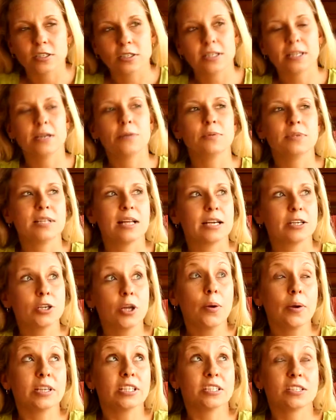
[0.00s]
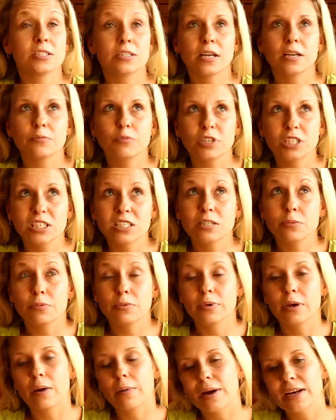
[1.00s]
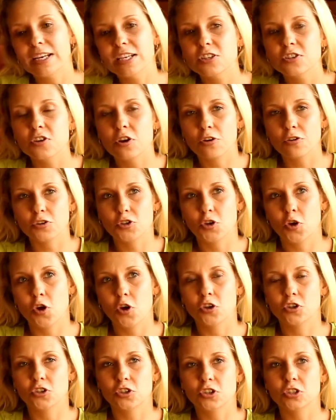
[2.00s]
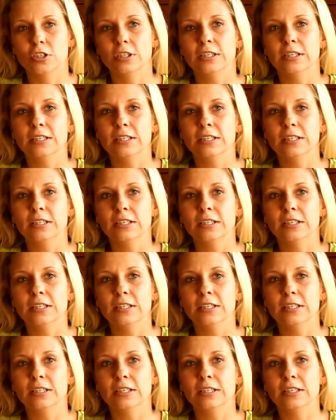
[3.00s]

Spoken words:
And he was like, I need to go to church.